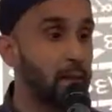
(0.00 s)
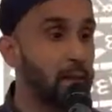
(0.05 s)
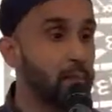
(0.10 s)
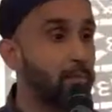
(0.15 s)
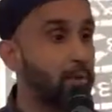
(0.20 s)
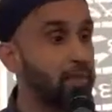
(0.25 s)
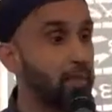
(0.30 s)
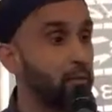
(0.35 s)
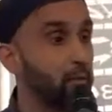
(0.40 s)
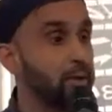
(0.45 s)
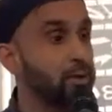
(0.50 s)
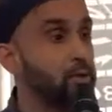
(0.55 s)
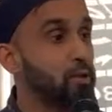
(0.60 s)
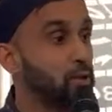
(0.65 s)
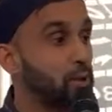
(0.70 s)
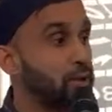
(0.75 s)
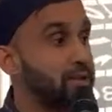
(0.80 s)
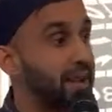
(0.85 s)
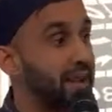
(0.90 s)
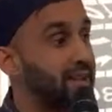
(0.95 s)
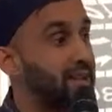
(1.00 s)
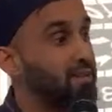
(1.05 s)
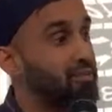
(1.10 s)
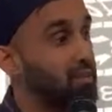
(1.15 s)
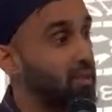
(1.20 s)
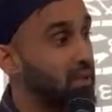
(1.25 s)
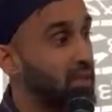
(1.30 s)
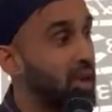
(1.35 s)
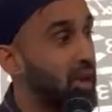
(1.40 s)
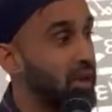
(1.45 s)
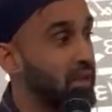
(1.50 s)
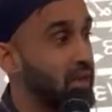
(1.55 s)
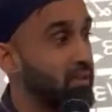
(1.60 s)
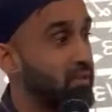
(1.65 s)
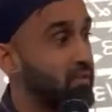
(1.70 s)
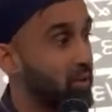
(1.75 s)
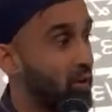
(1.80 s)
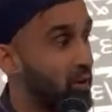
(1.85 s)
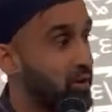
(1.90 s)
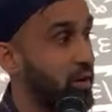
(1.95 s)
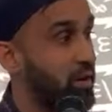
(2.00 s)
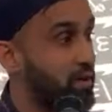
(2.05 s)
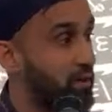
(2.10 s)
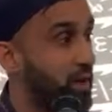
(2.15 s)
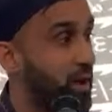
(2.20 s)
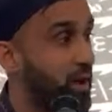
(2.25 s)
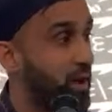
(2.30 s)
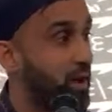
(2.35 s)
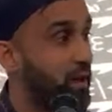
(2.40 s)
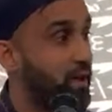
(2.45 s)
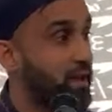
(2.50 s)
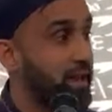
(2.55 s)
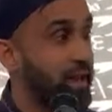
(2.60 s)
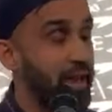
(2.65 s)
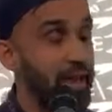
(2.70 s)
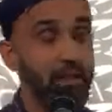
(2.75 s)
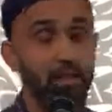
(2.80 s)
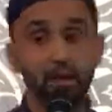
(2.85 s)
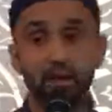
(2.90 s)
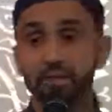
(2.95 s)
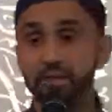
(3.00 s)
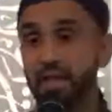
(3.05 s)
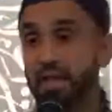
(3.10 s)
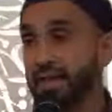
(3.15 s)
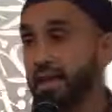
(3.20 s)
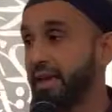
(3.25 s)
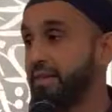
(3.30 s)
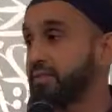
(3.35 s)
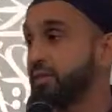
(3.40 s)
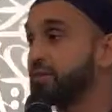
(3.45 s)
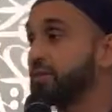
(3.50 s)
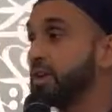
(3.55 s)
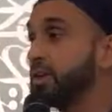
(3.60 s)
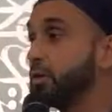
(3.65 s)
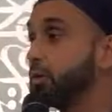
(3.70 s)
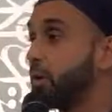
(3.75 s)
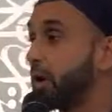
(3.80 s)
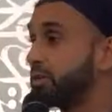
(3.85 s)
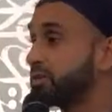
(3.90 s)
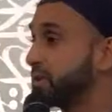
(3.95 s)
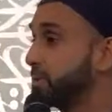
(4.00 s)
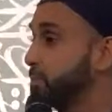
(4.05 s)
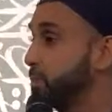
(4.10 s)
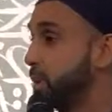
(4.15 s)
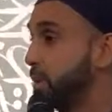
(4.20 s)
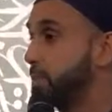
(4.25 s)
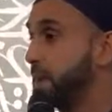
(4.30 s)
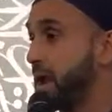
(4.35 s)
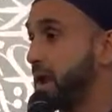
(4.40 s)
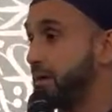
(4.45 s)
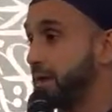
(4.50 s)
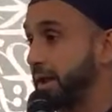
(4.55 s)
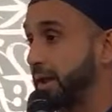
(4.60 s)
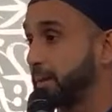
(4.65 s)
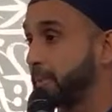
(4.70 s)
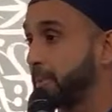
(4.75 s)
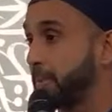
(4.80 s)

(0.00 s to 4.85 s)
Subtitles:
But then when you looked at his reliance on Allah, it looked like as if he wasn't preparing.